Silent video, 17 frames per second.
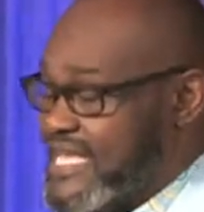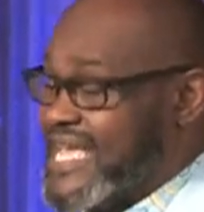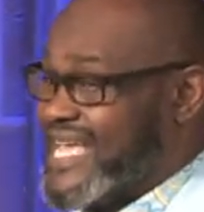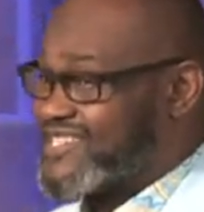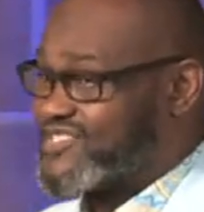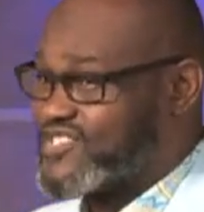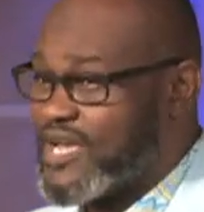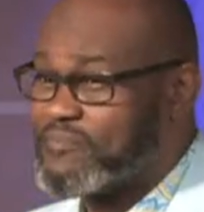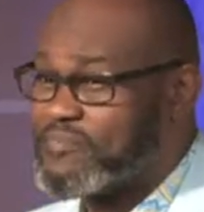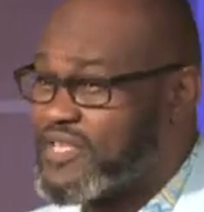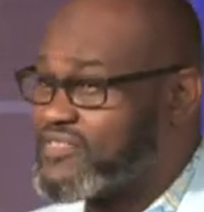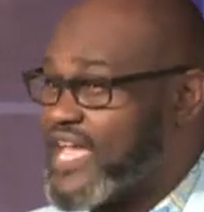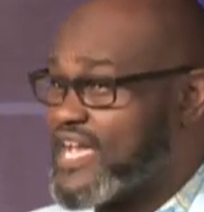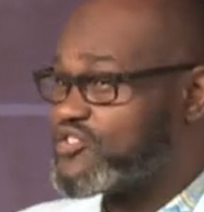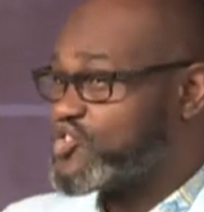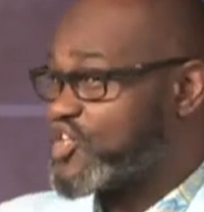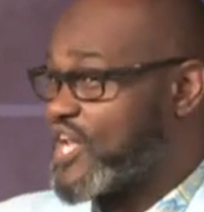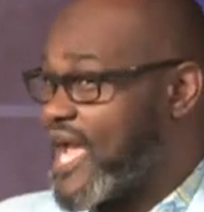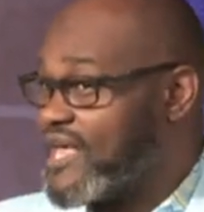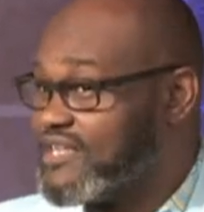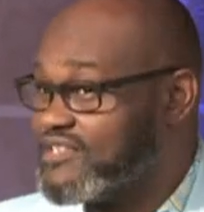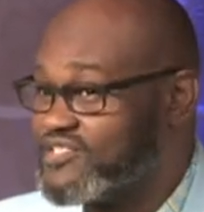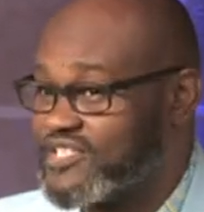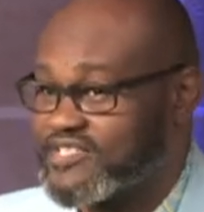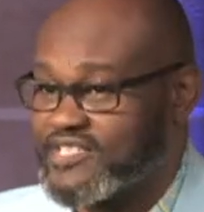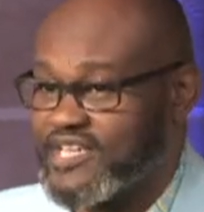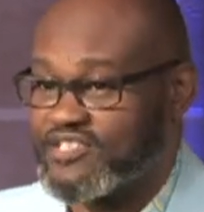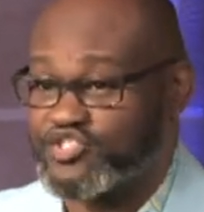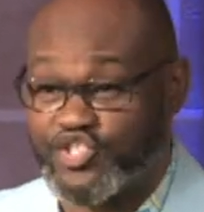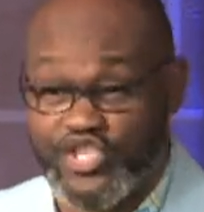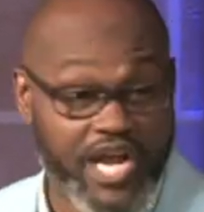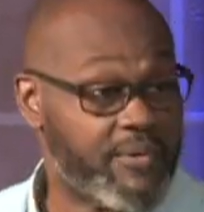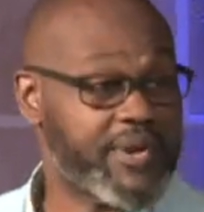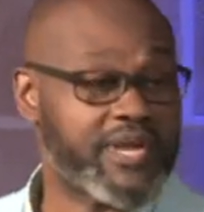It's something that challenges us.
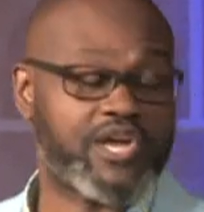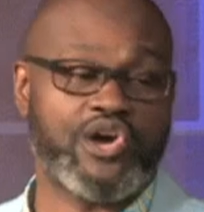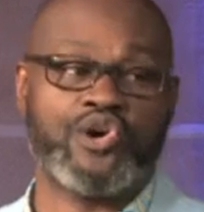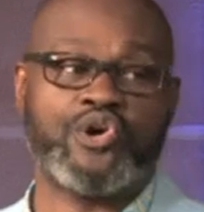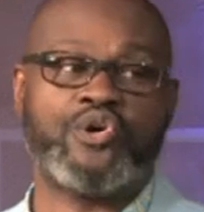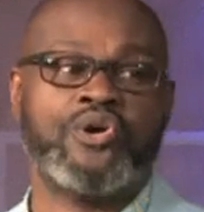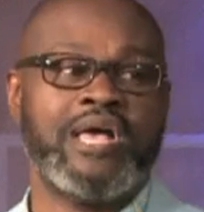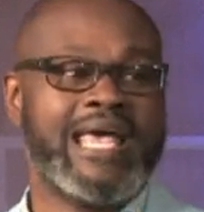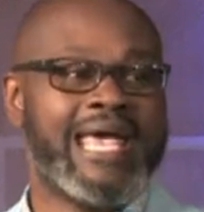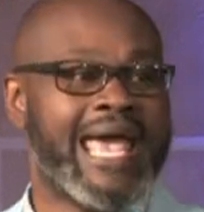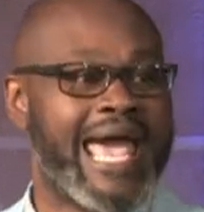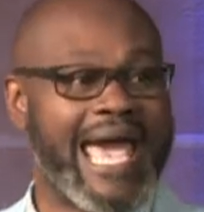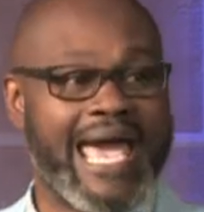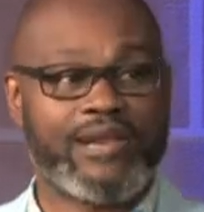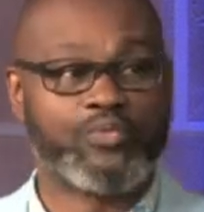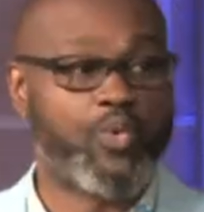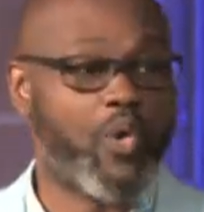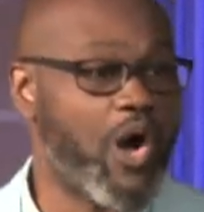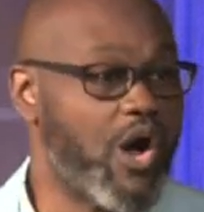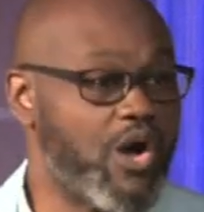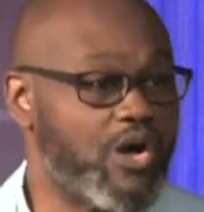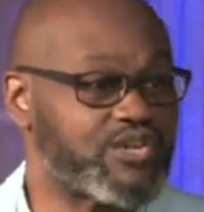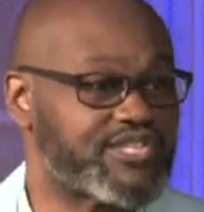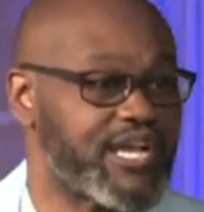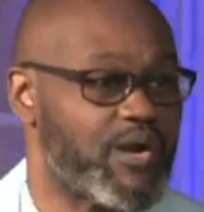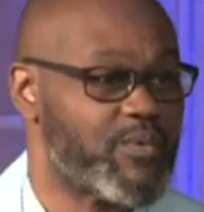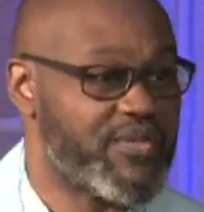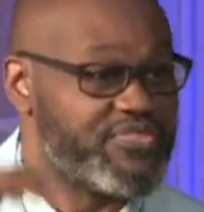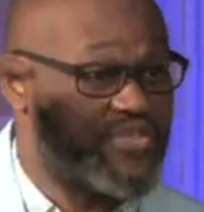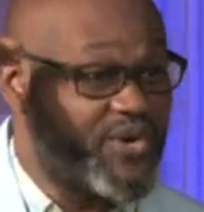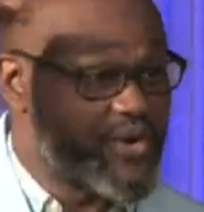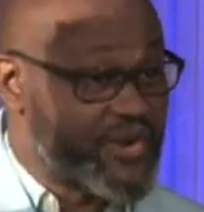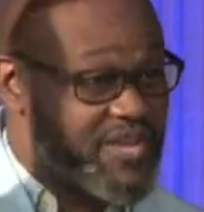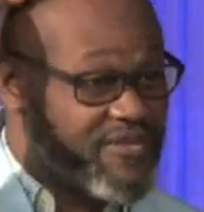Jericho had walls that were
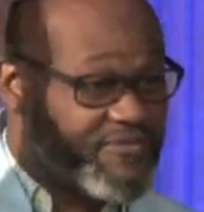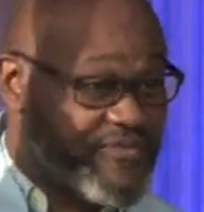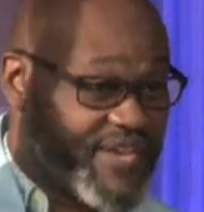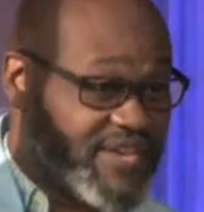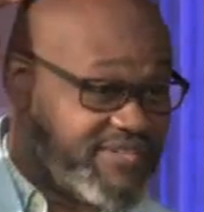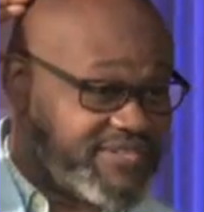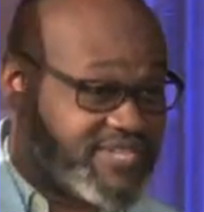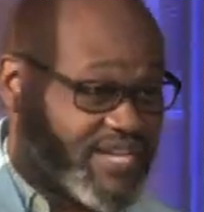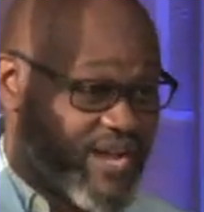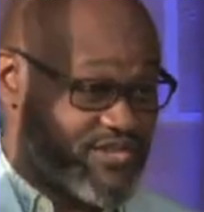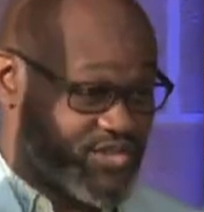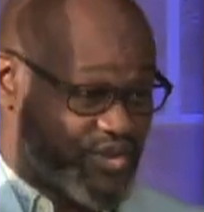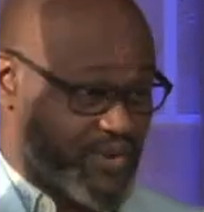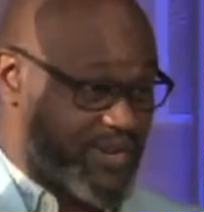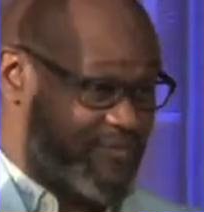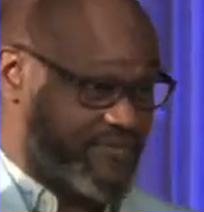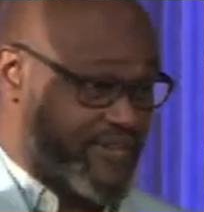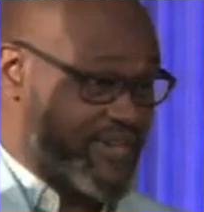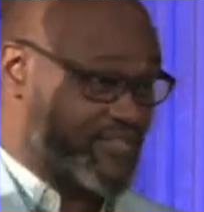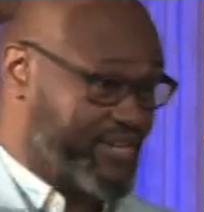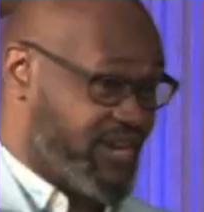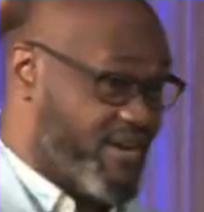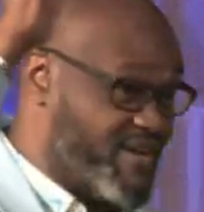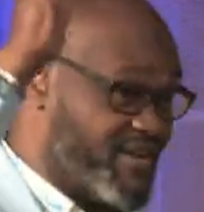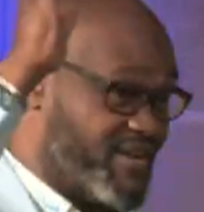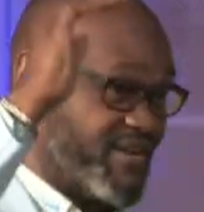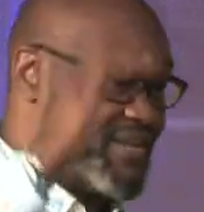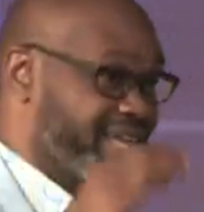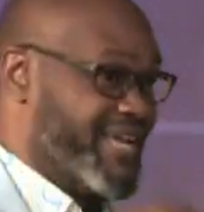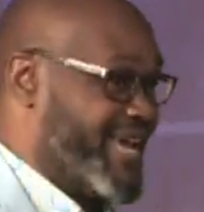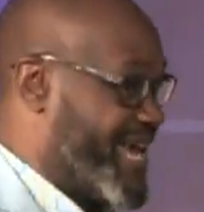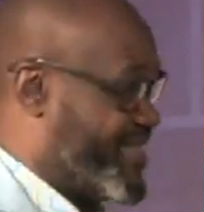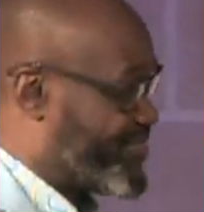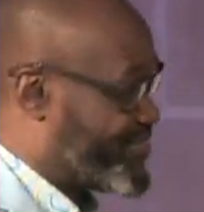30 feet tall
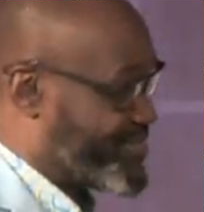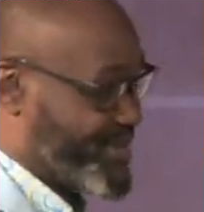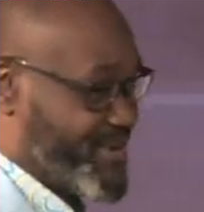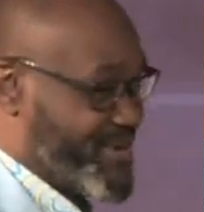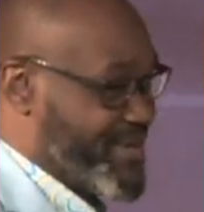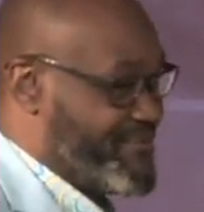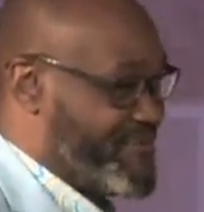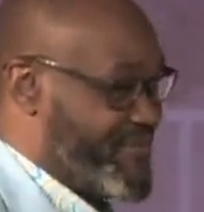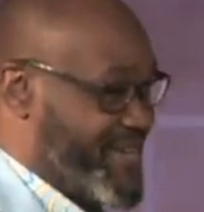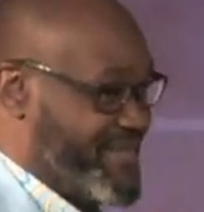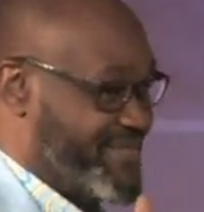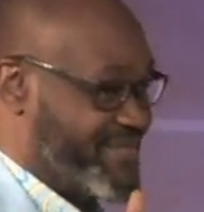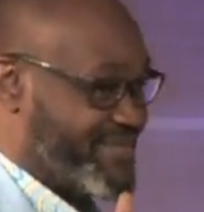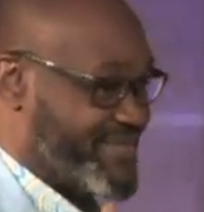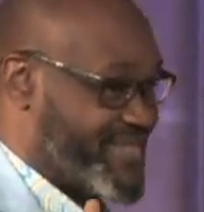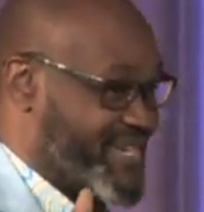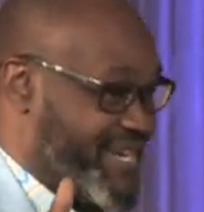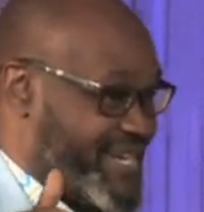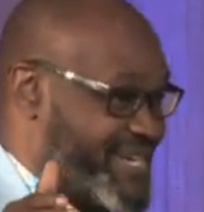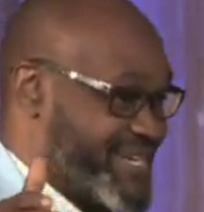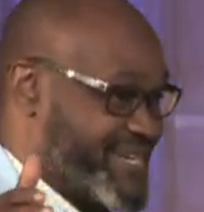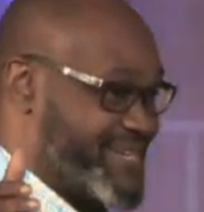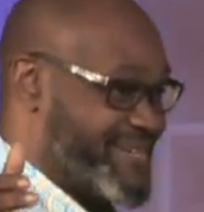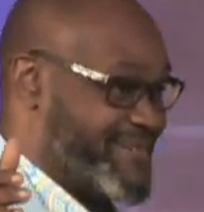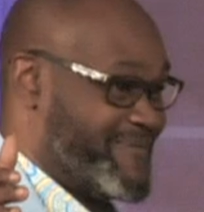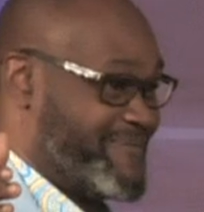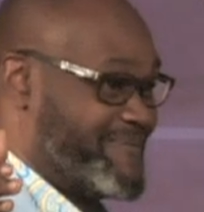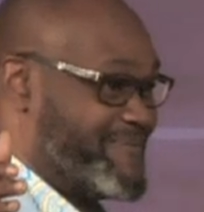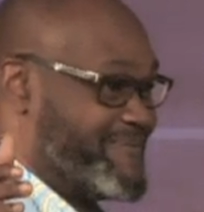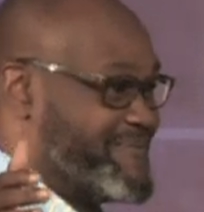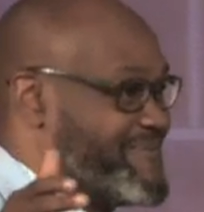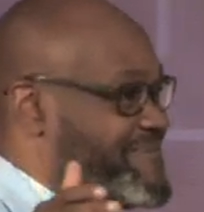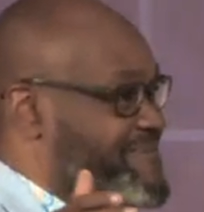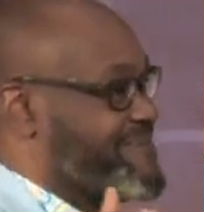and 30 feet thick.
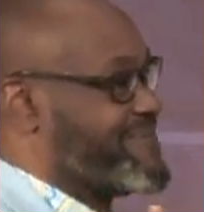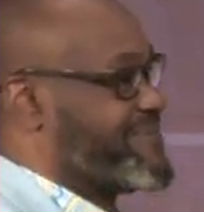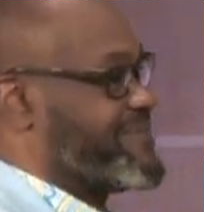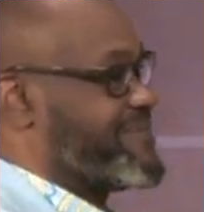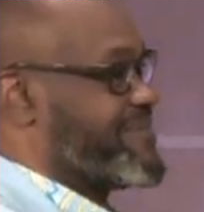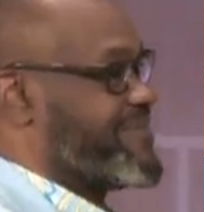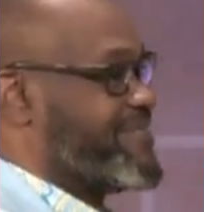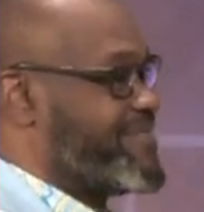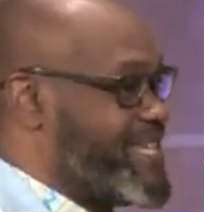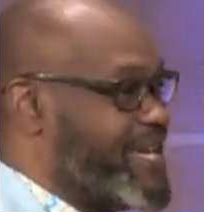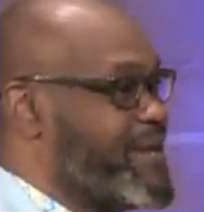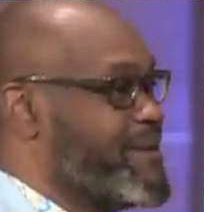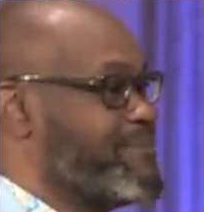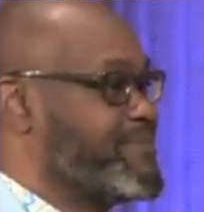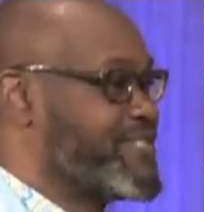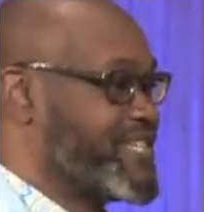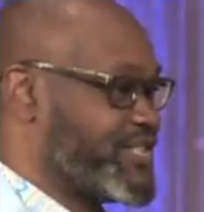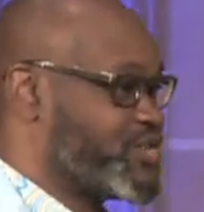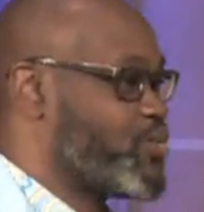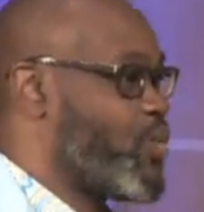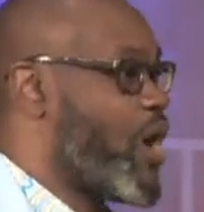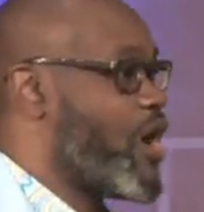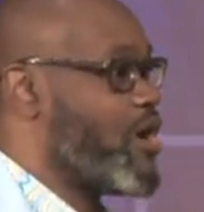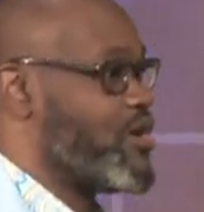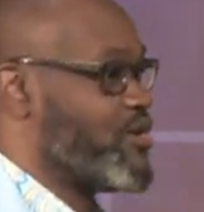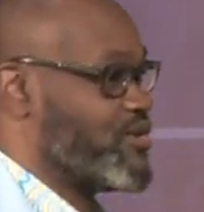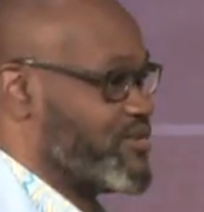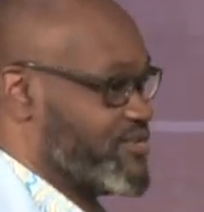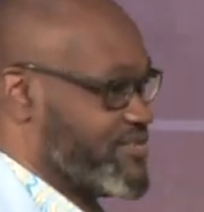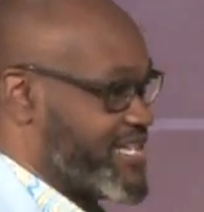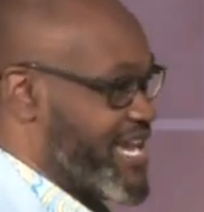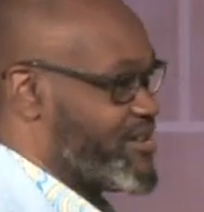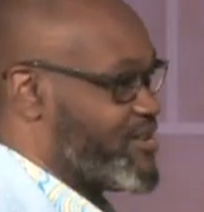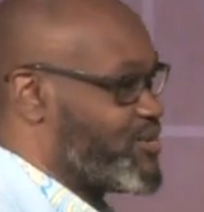Them's is
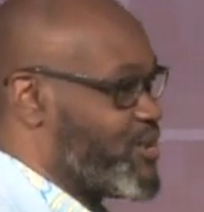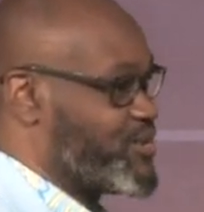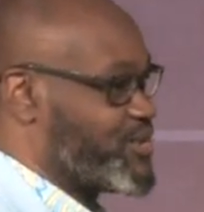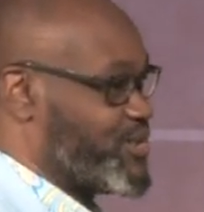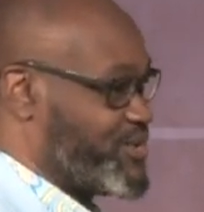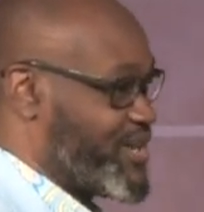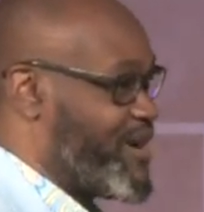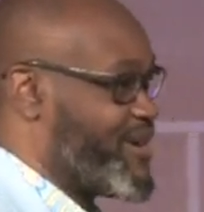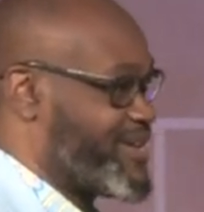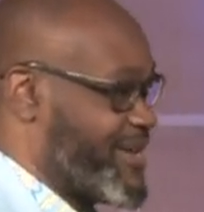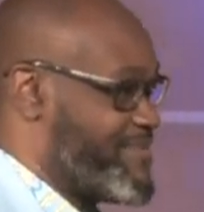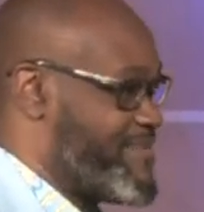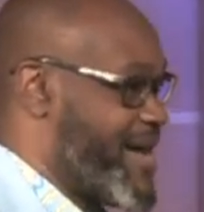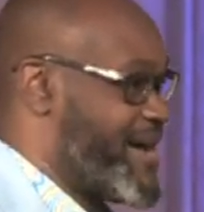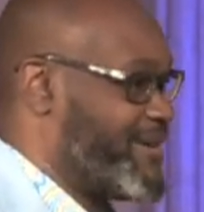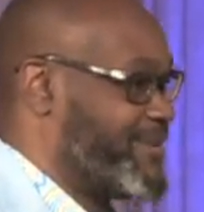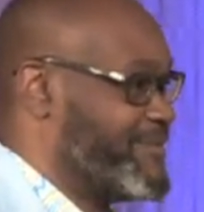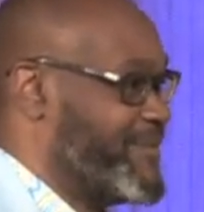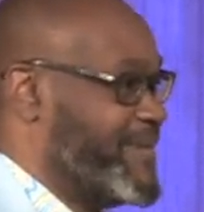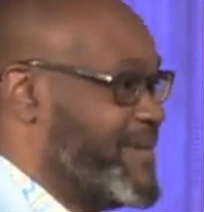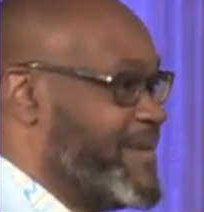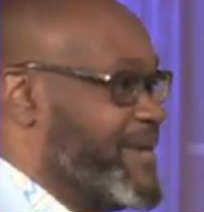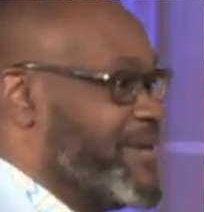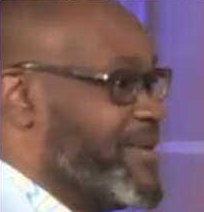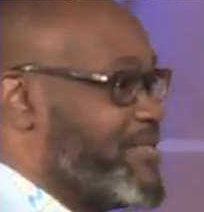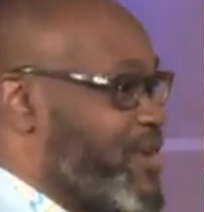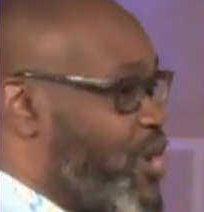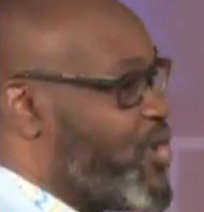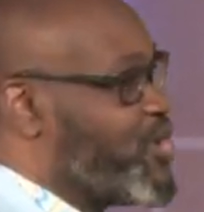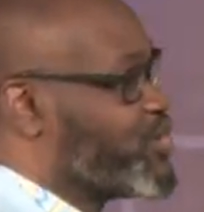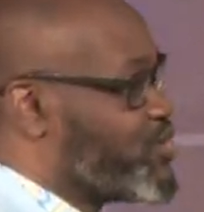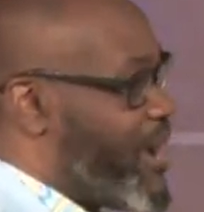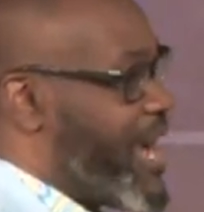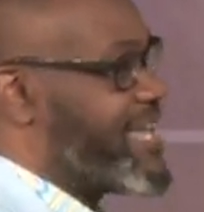walls. I don't know what you're talking about.
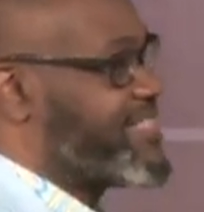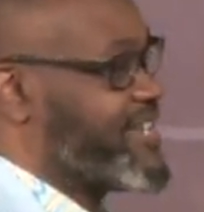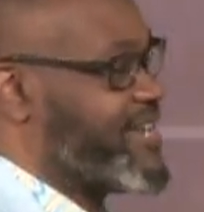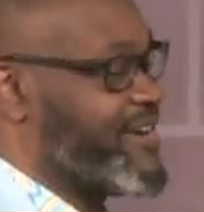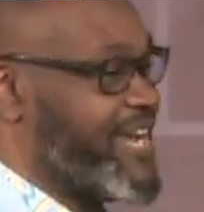Those right there,